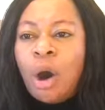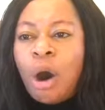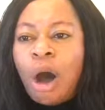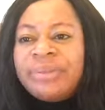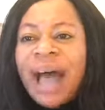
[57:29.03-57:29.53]

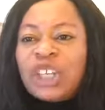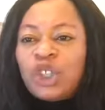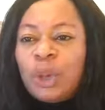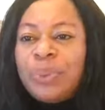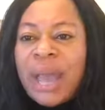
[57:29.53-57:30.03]
Oh,
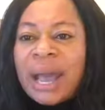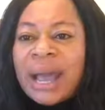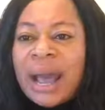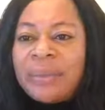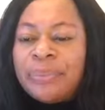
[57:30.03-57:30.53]
that's you,
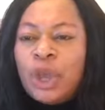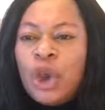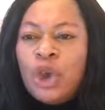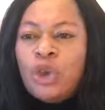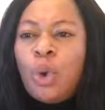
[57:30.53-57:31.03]
Bianca.
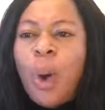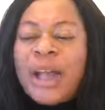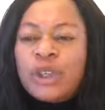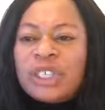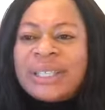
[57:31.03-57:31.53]
You
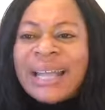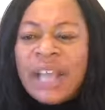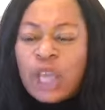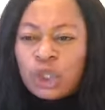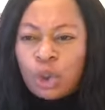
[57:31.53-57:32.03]
want to
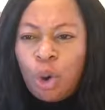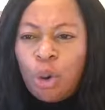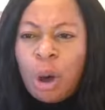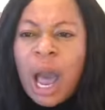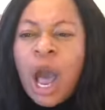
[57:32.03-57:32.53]
start a
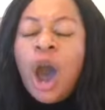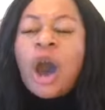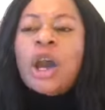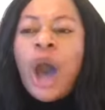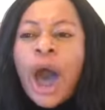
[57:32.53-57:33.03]
school.
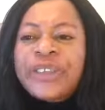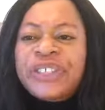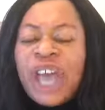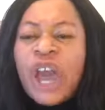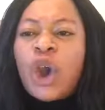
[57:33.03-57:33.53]
God
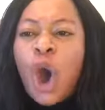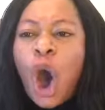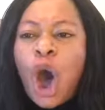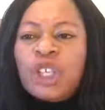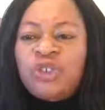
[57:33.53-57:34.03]
said,
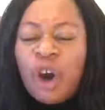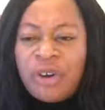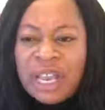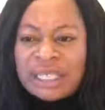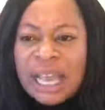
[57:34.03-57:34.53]
goes
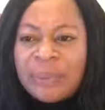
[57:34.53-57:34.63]
for it.